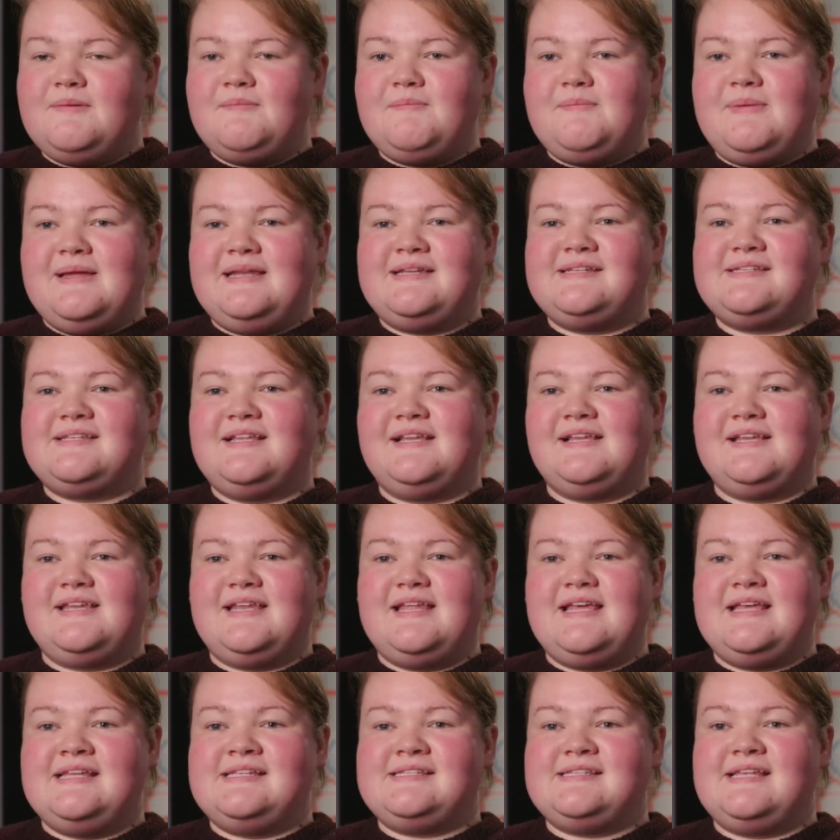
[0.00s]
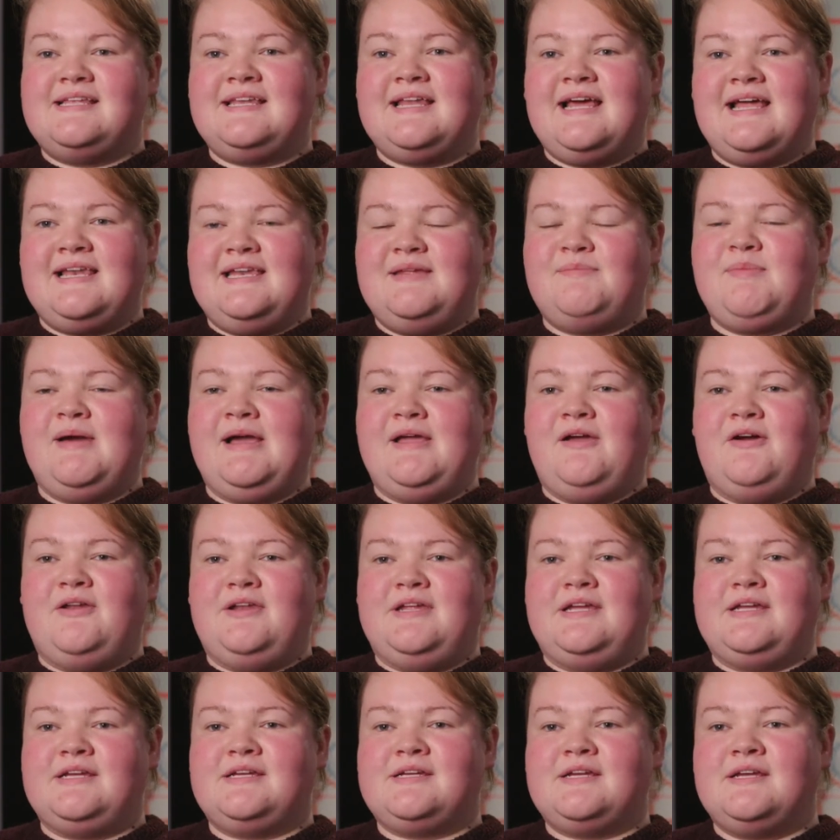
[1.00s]
Penicillin is an
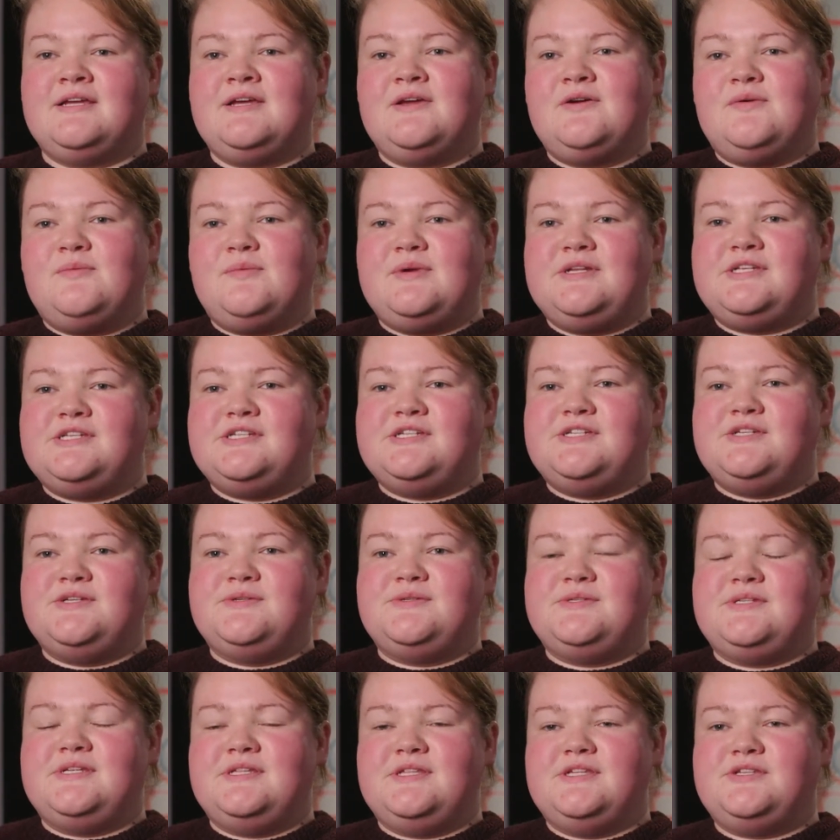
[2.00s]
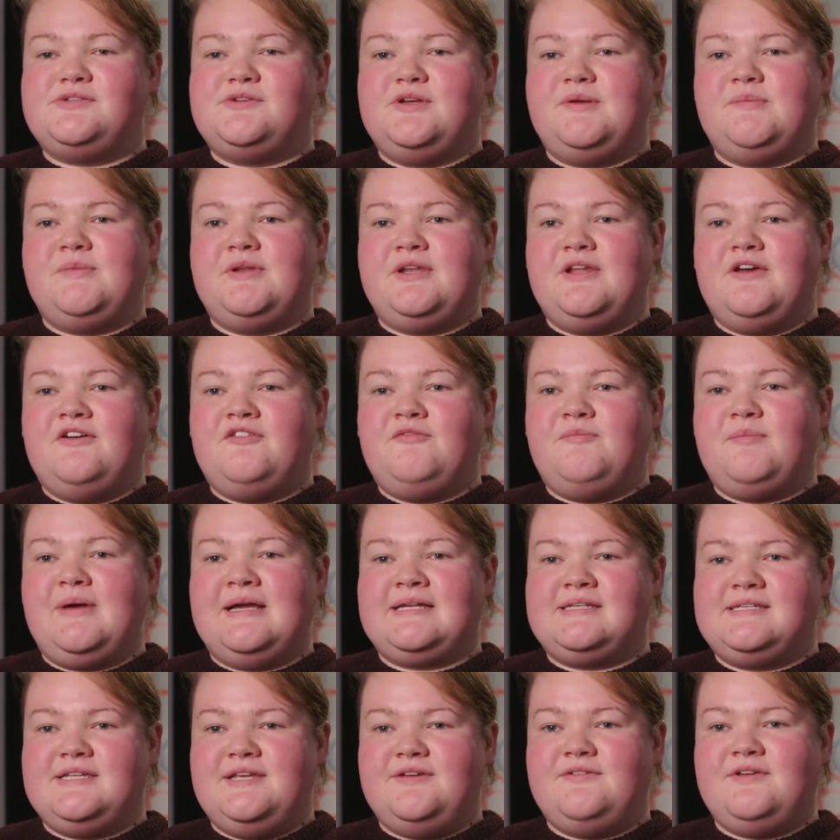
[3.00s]
antibiotic which is used in the treatment of
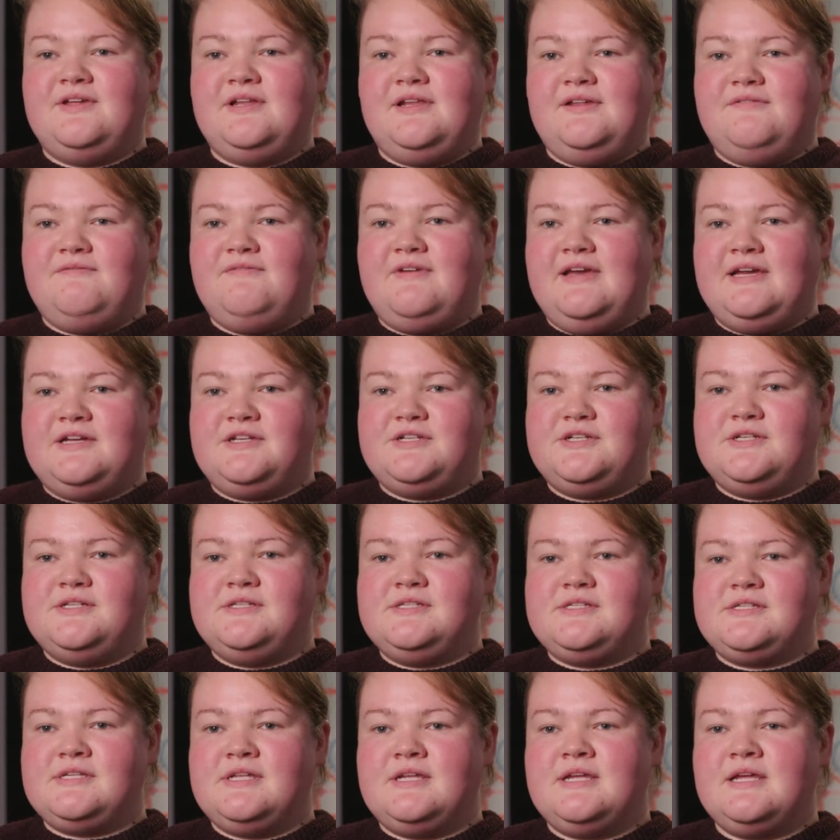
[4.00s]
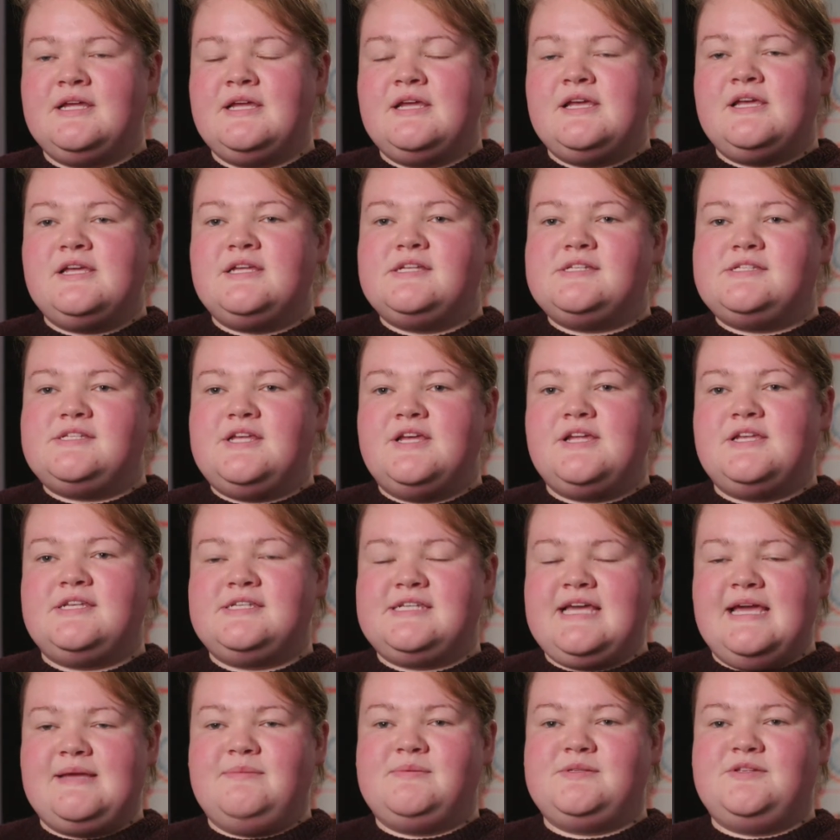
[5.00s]
bacterial infections. Certain
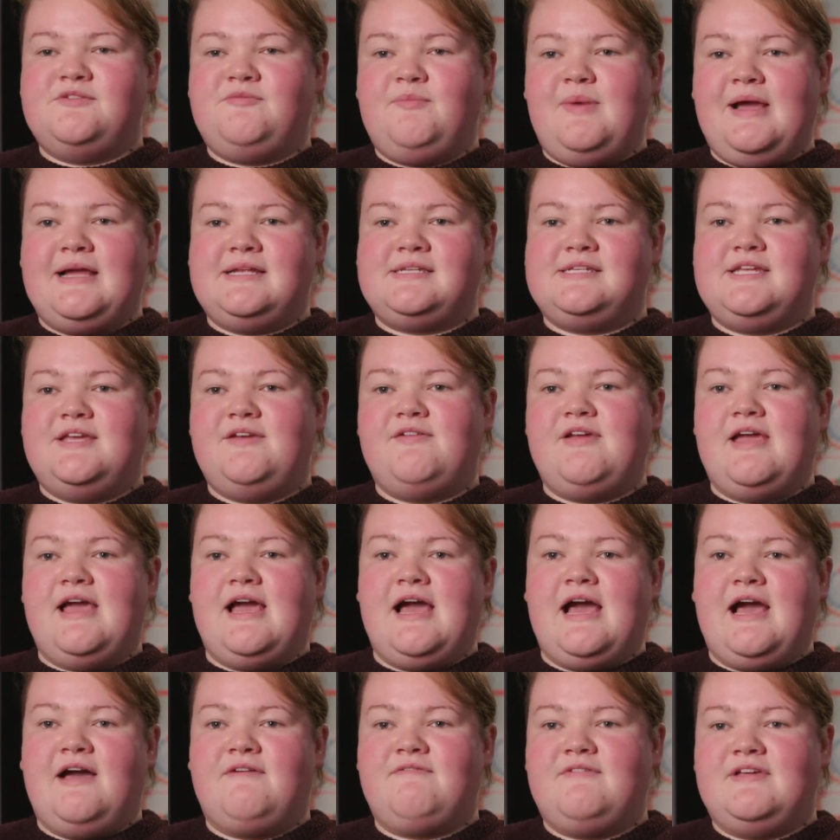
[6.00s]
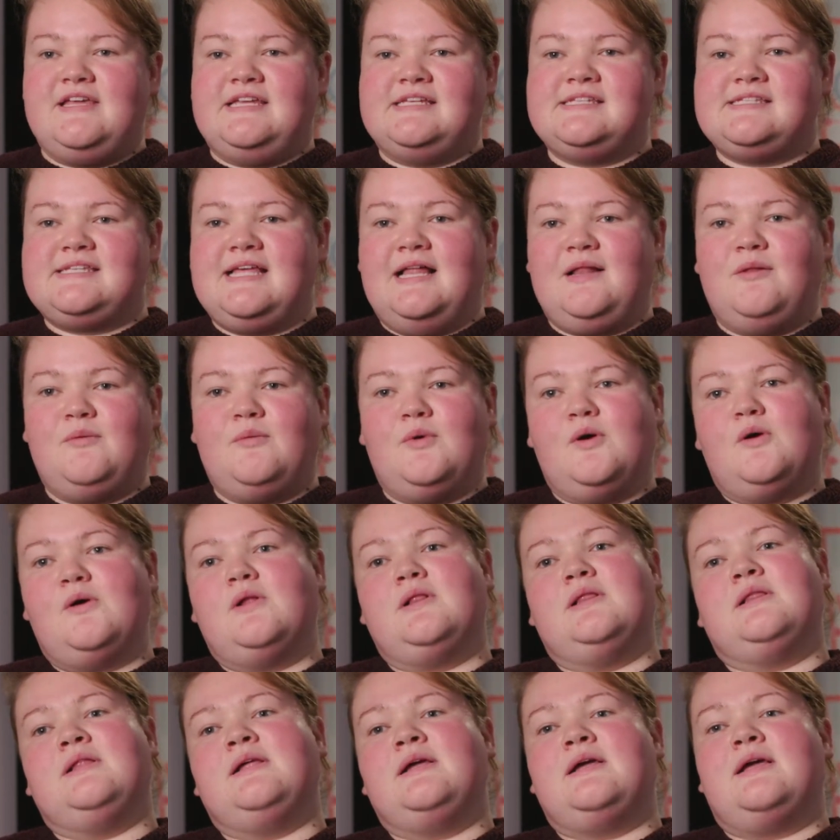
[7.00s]
types of bacteria have a cell
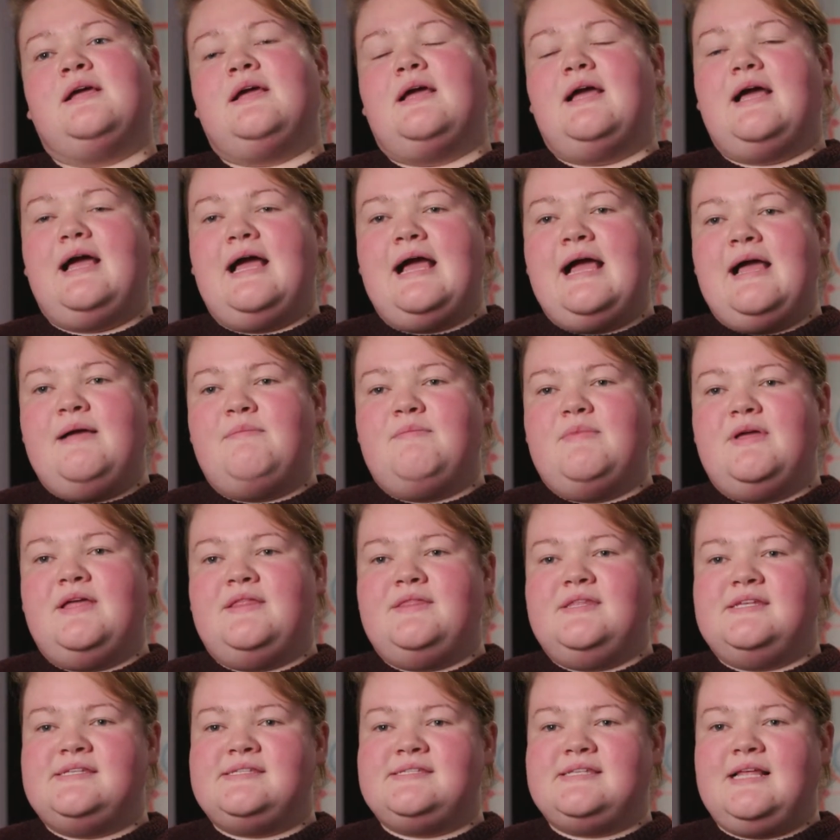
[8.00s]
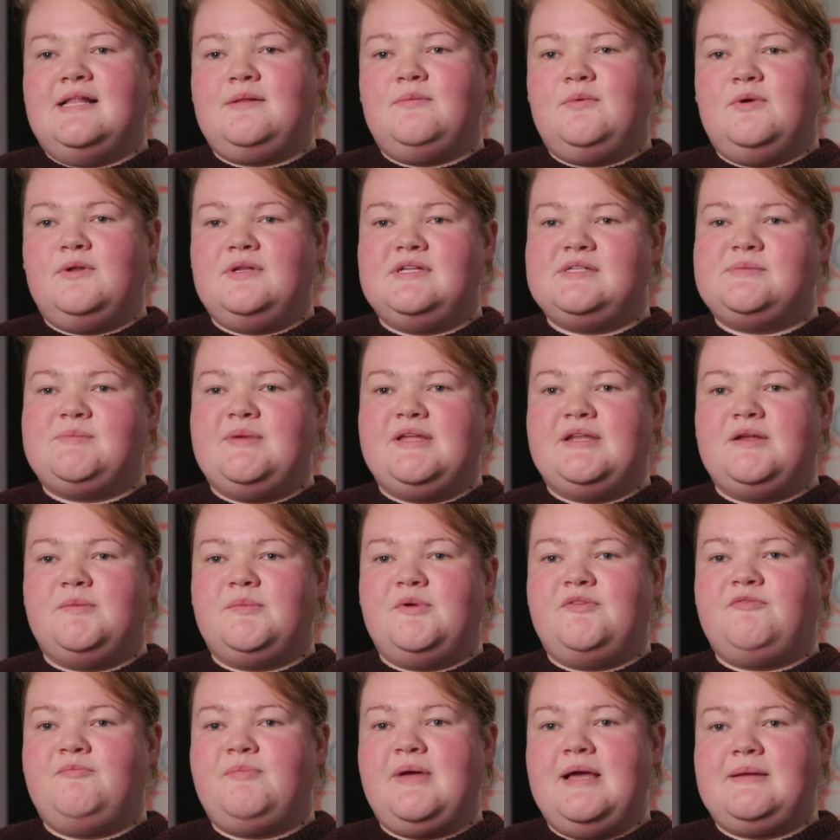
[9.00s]
wall, and this cell wall is made up
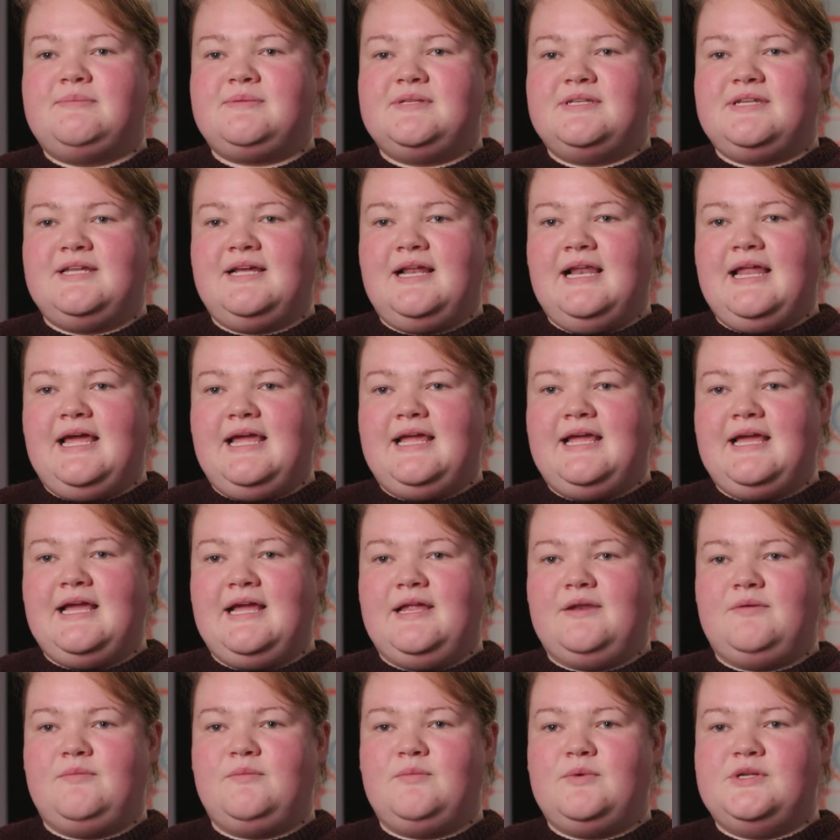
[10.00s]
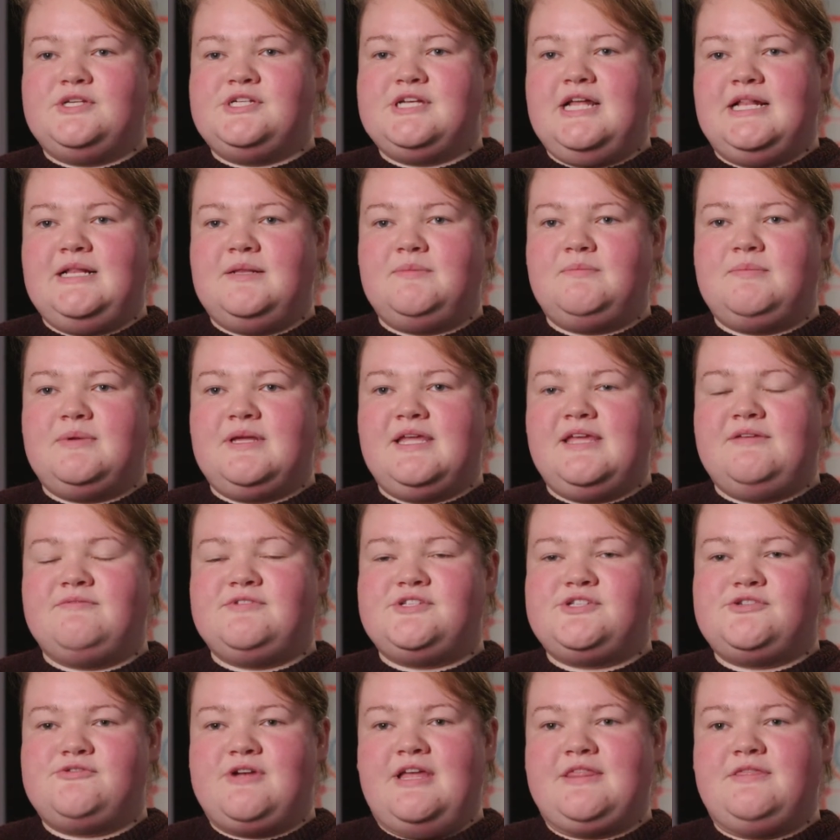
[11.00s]
of peptidoglycan, which help give
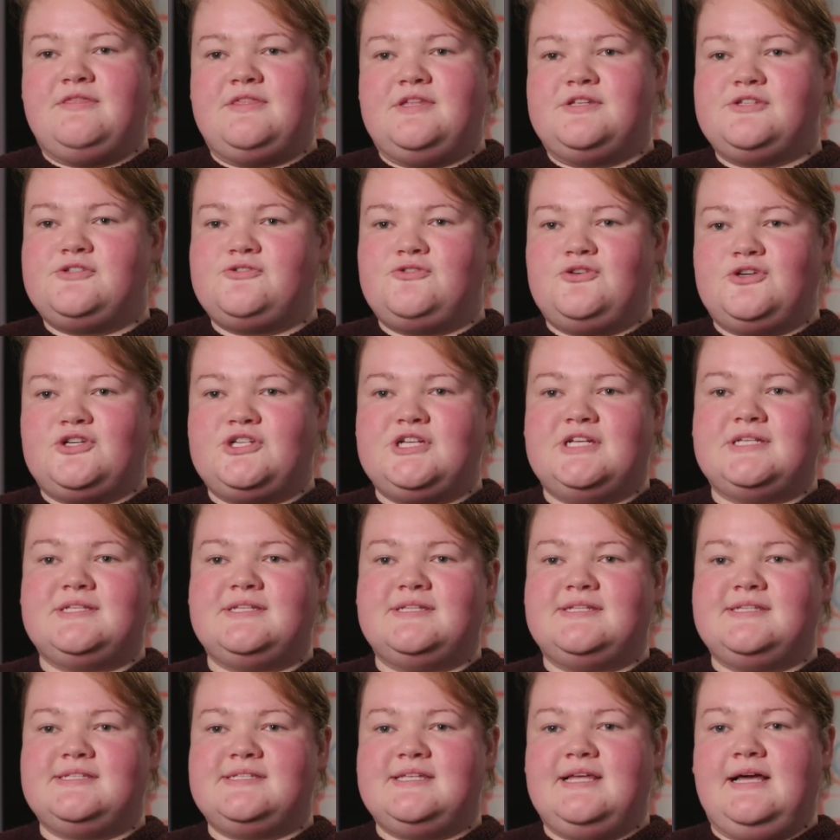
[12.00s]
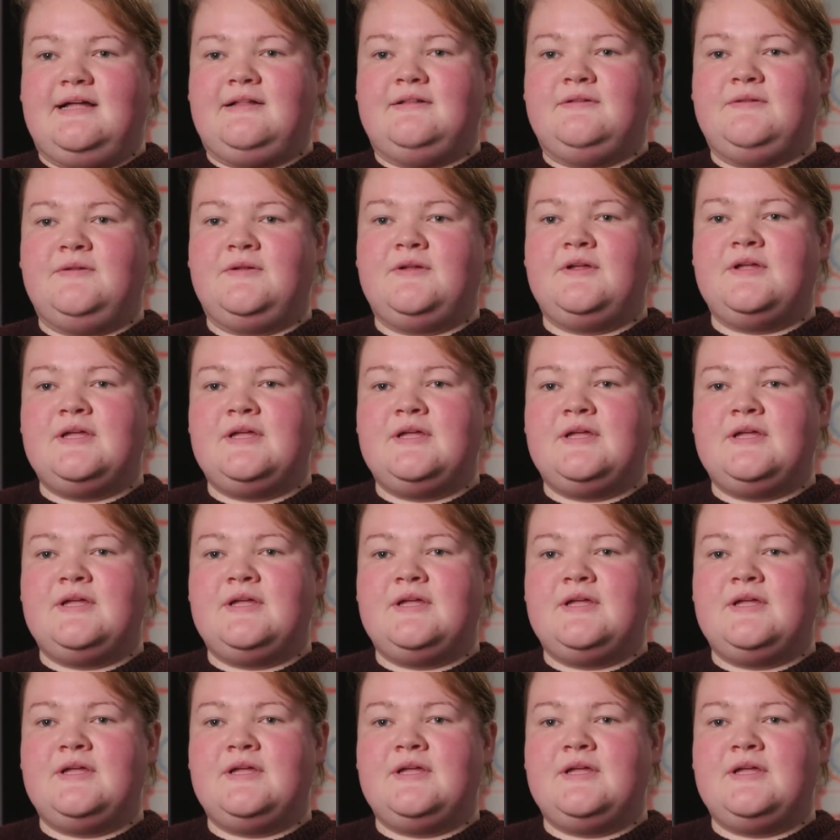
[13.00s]
strength and structure to the cell.